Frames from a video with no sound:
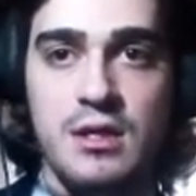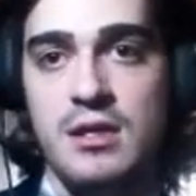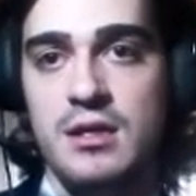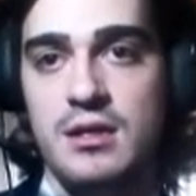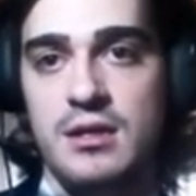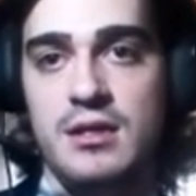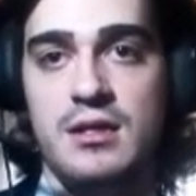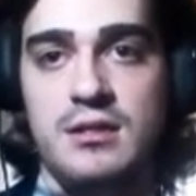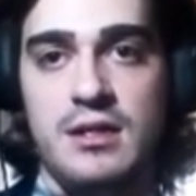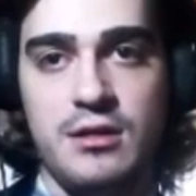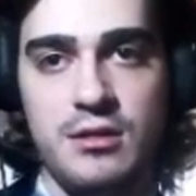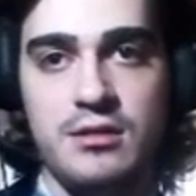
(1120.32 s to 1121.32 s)

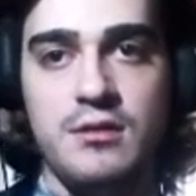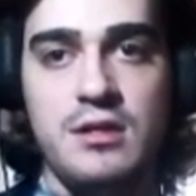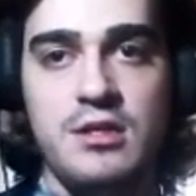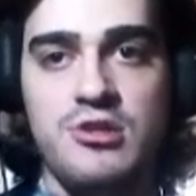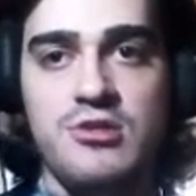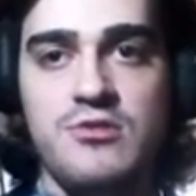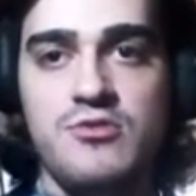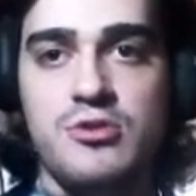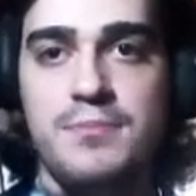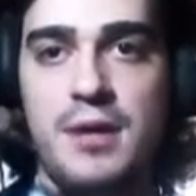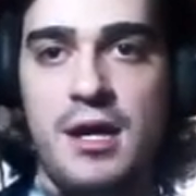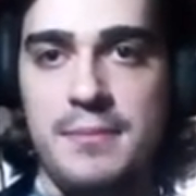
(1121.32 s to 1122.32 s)
regulatory issues,
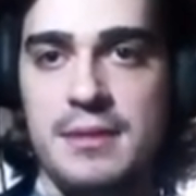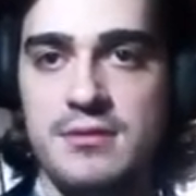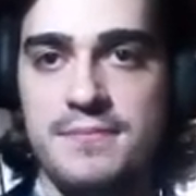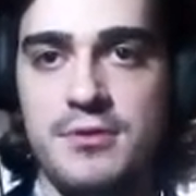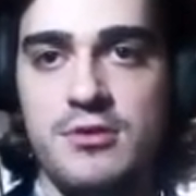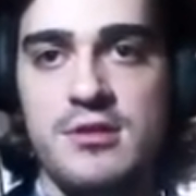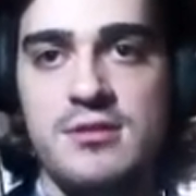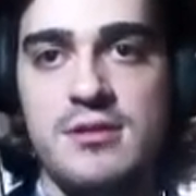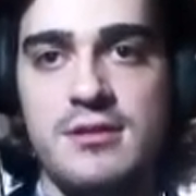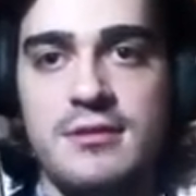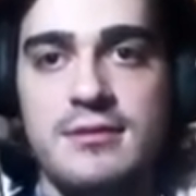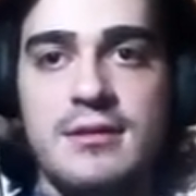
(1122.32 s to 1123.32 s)
payment
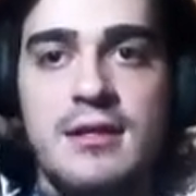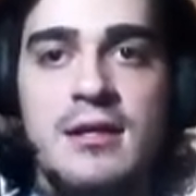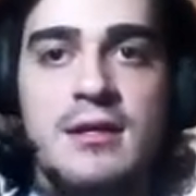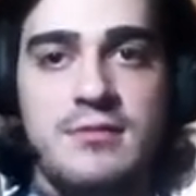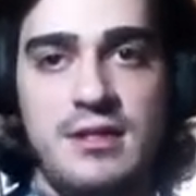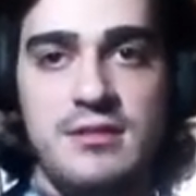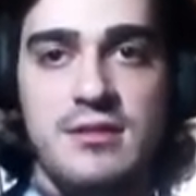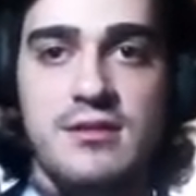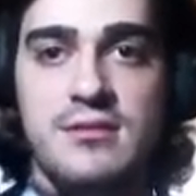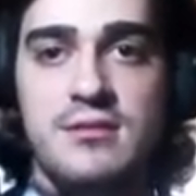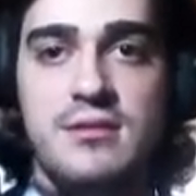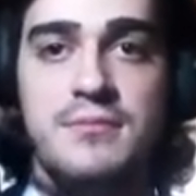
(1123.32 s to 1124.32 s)
processing, creating
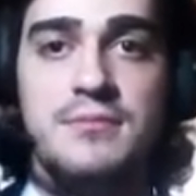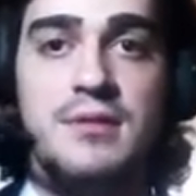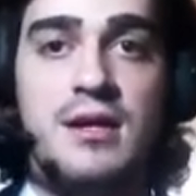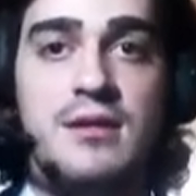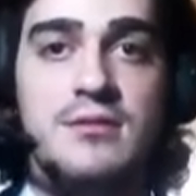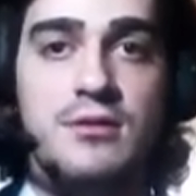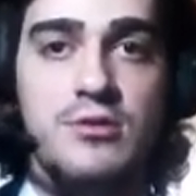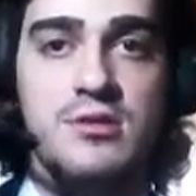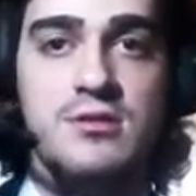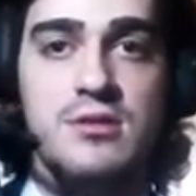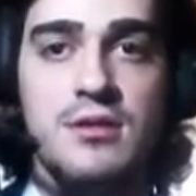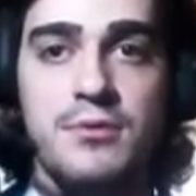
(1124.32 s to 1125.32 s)
streamlined
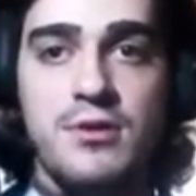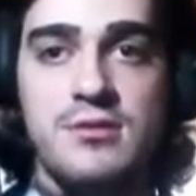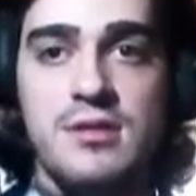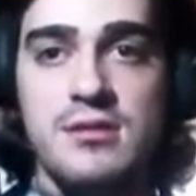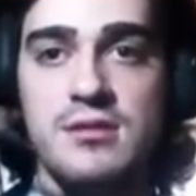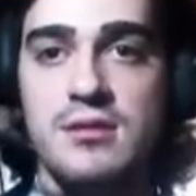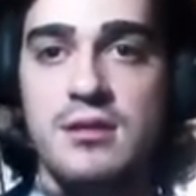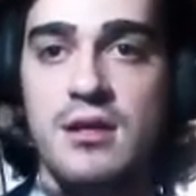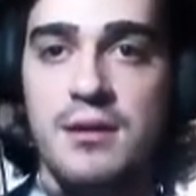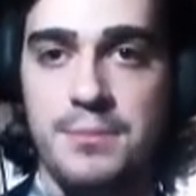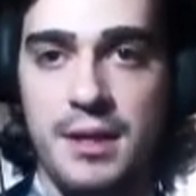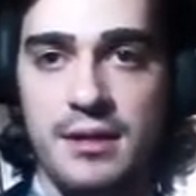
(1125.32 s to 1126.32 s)
logistic process.
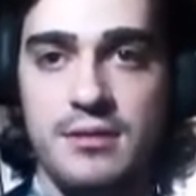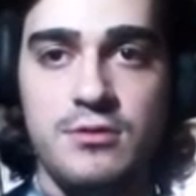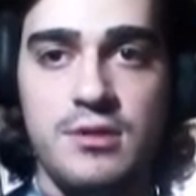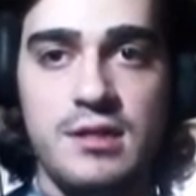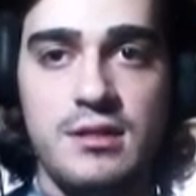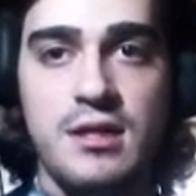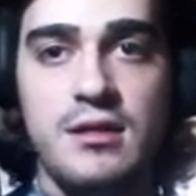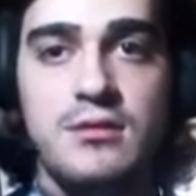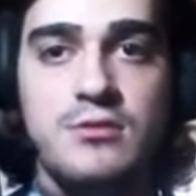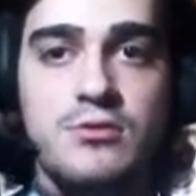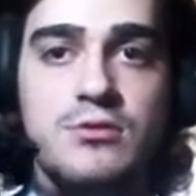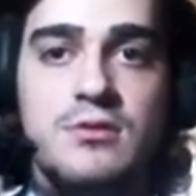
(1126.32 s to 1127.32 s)
By doing their
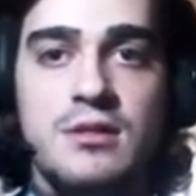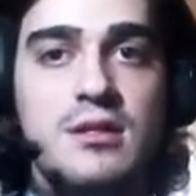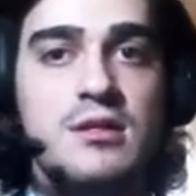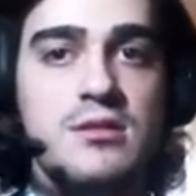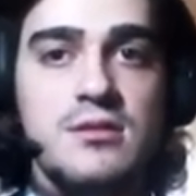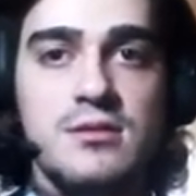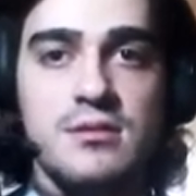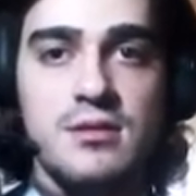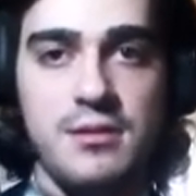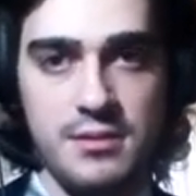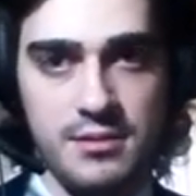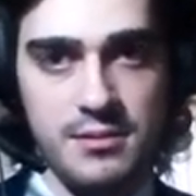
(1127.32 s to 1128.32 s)
due diligence,
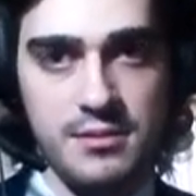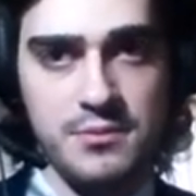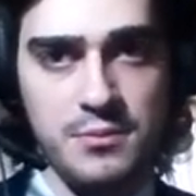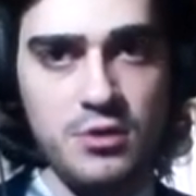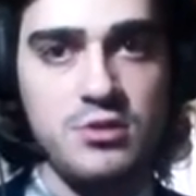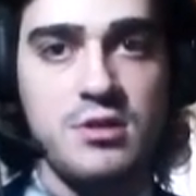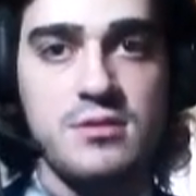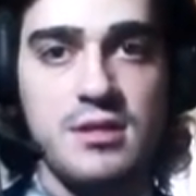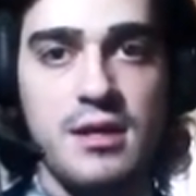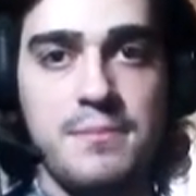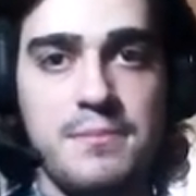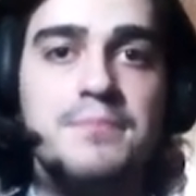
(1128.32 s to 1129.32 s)
merchants
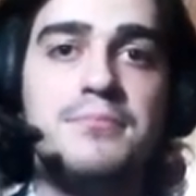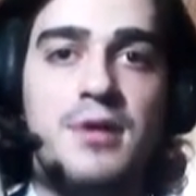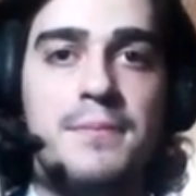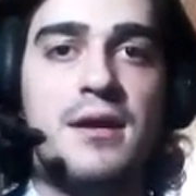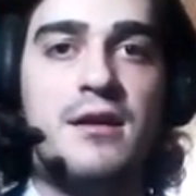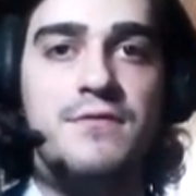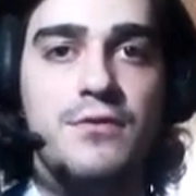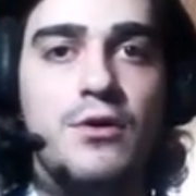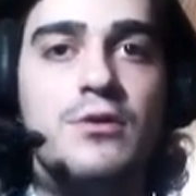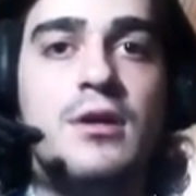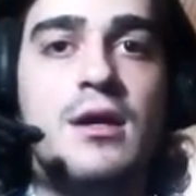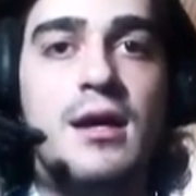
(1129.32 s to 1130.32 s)
can prepare
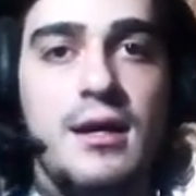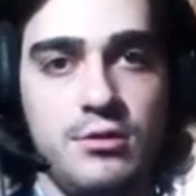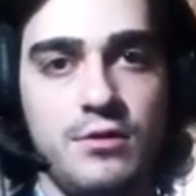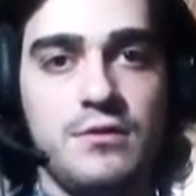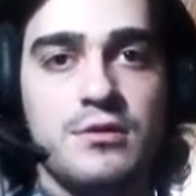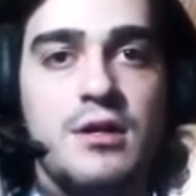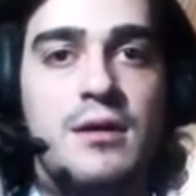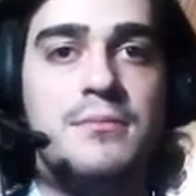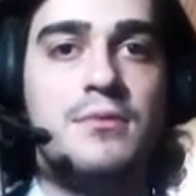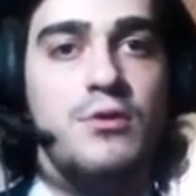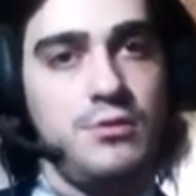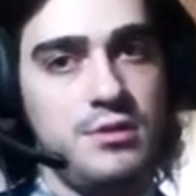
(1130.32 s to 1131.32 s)
for and overcome
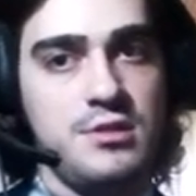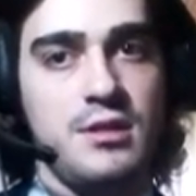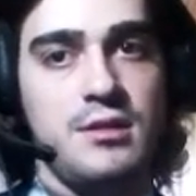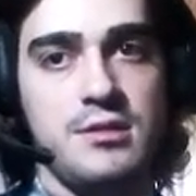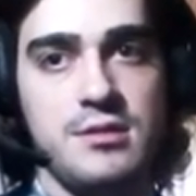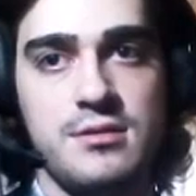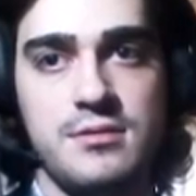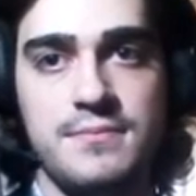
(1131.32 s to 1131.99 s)
all the challenges.